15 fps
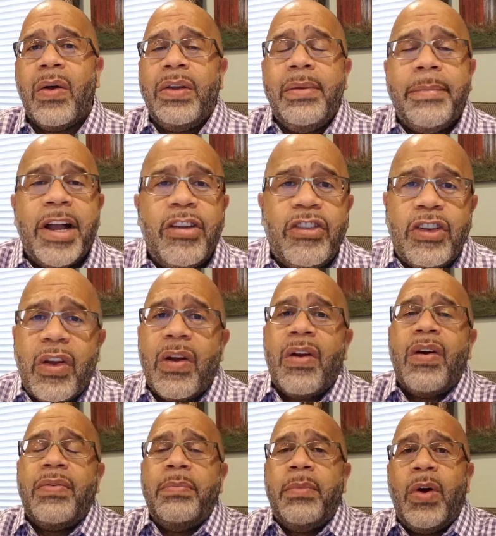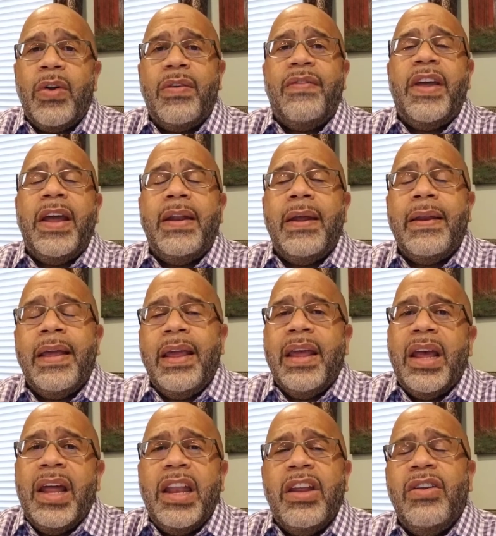You might start off motivated,
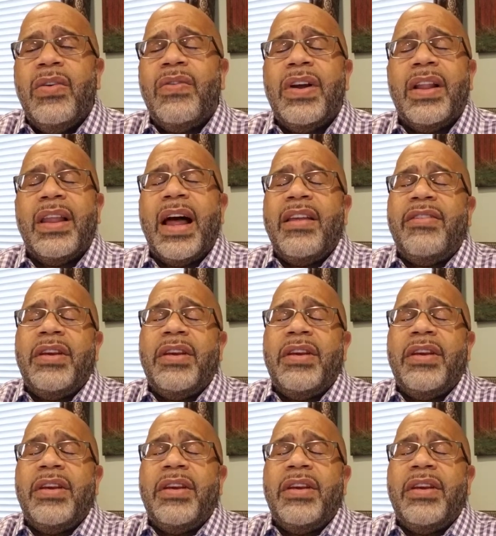and then you realize